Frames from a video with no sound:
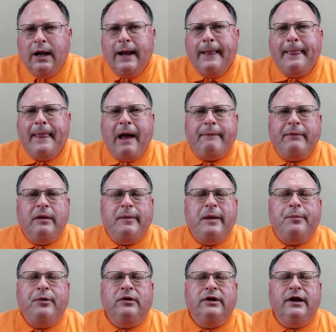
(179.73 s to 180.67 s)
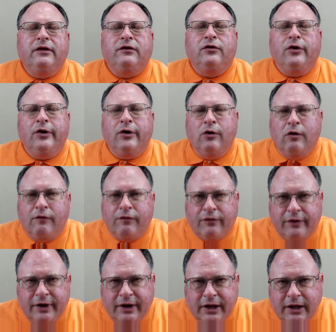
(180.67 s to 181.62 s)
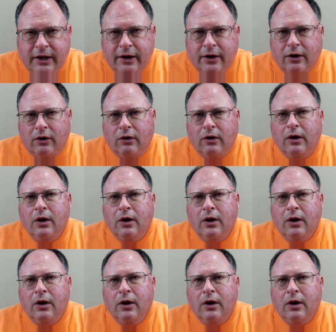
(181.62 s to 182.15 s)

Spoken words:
How many people do they turn over in a year?